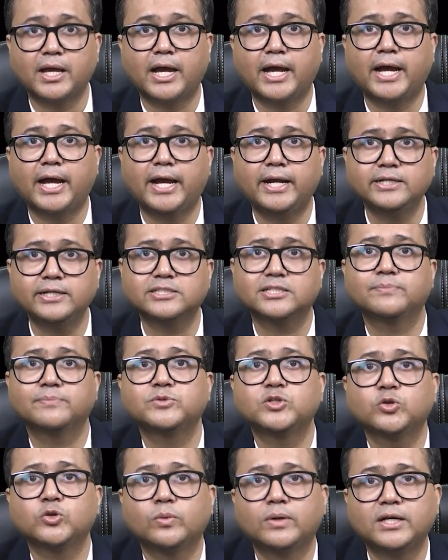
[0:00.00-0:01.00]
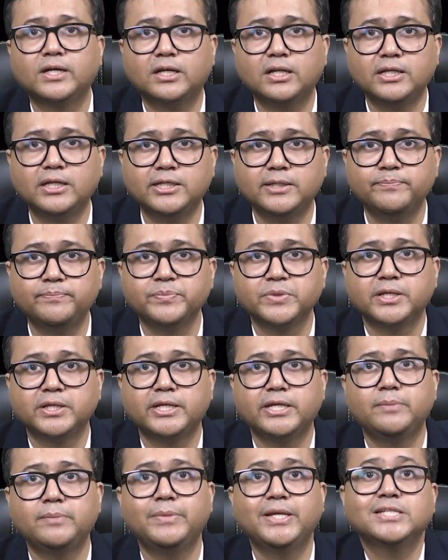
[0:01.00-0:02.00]
and subsequently
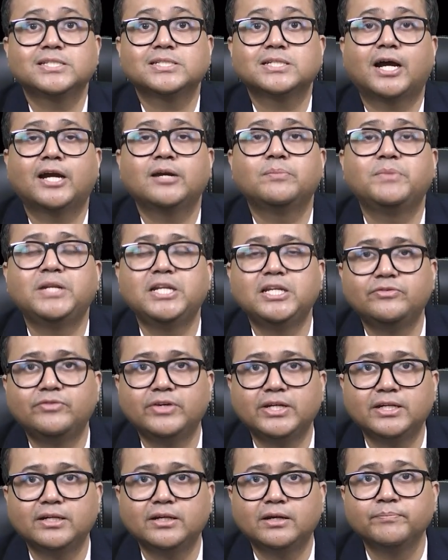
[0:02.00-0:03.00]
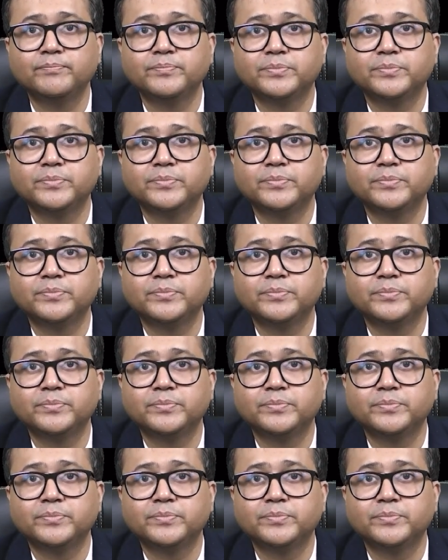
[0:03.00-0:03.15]
he may start believing